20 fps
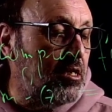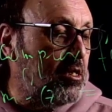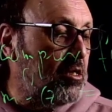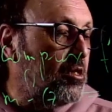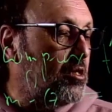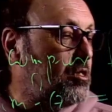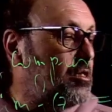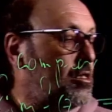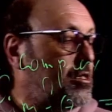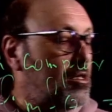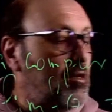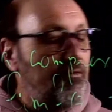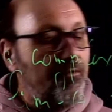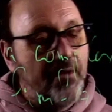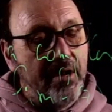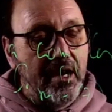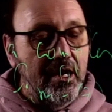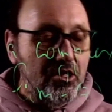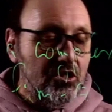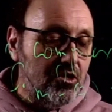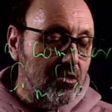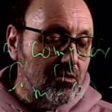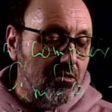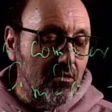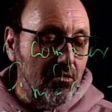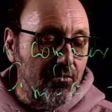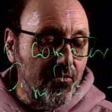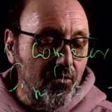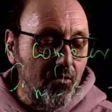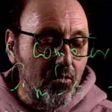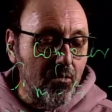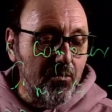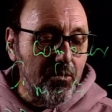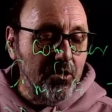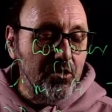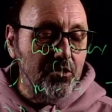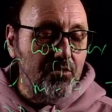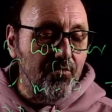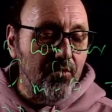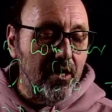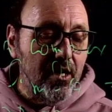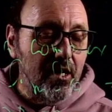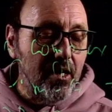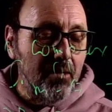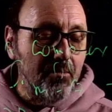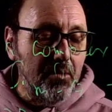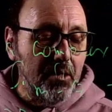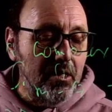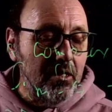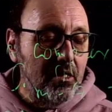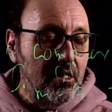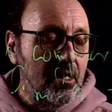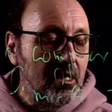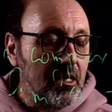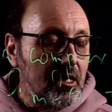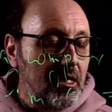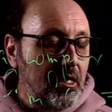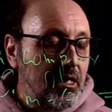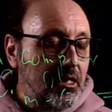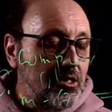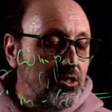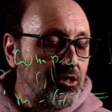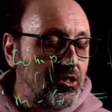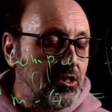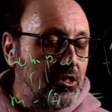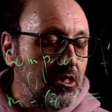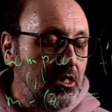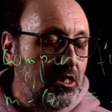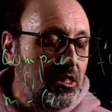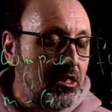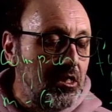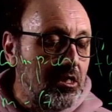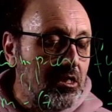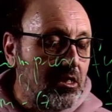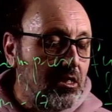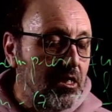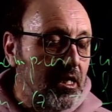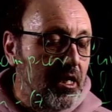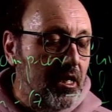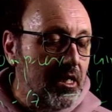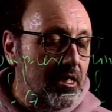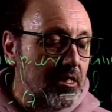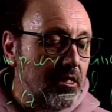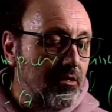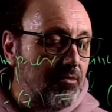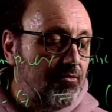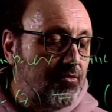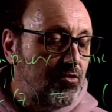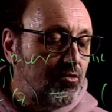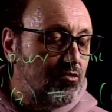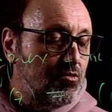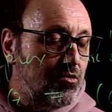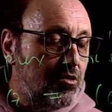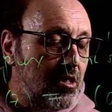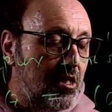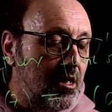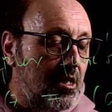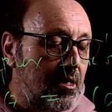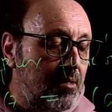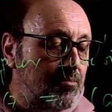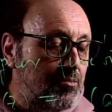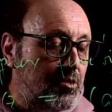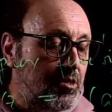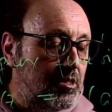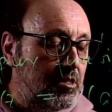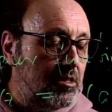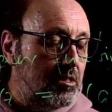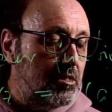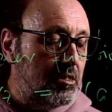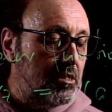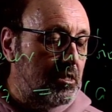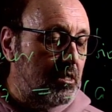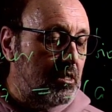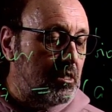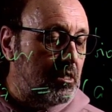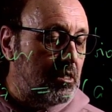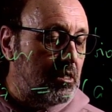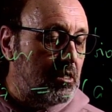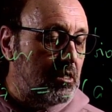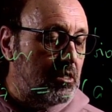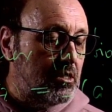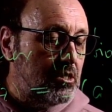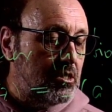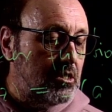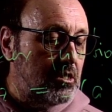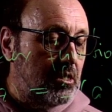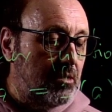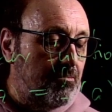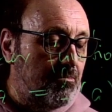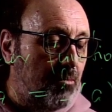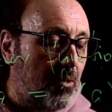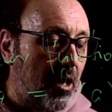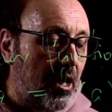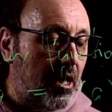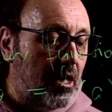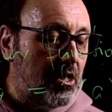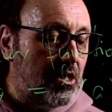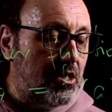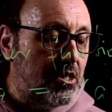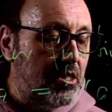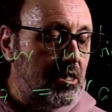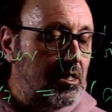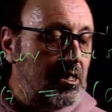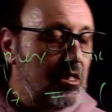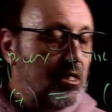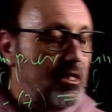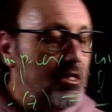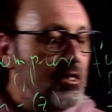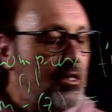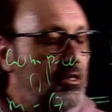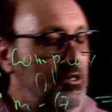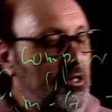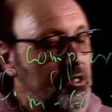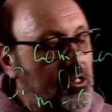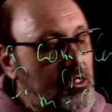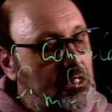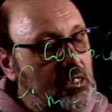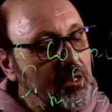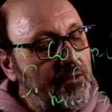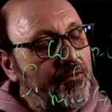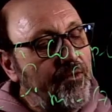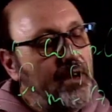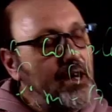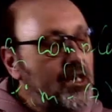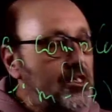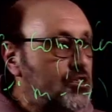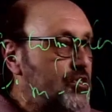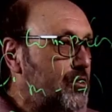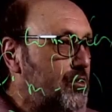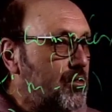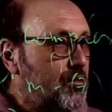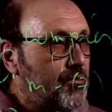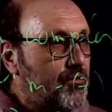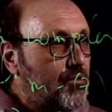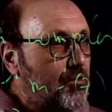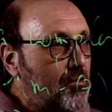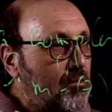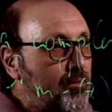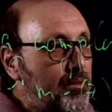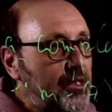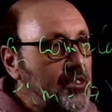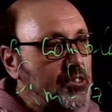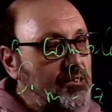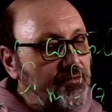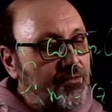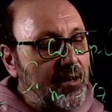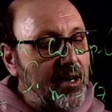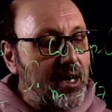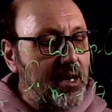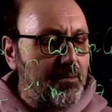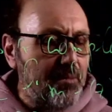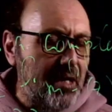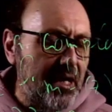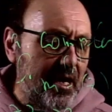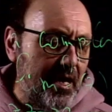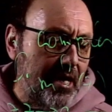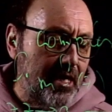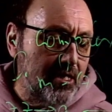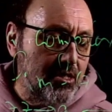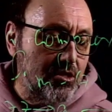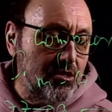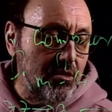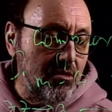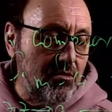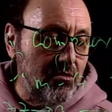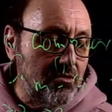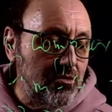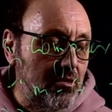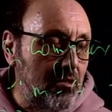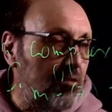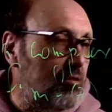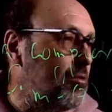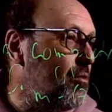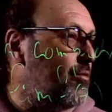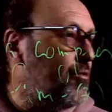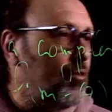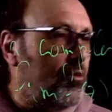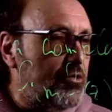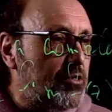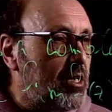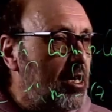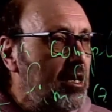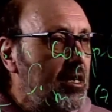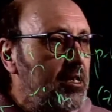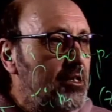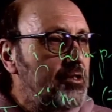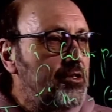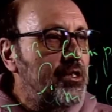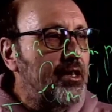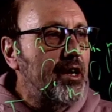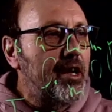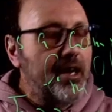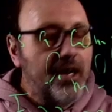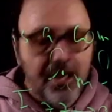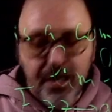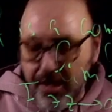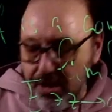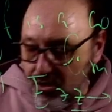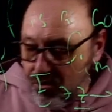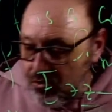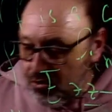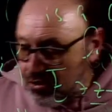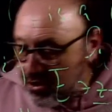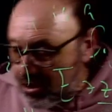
this is a function of complex variable. Z negative 2 times z bar, this is a function of complex variable, and so on, so on. Of course, there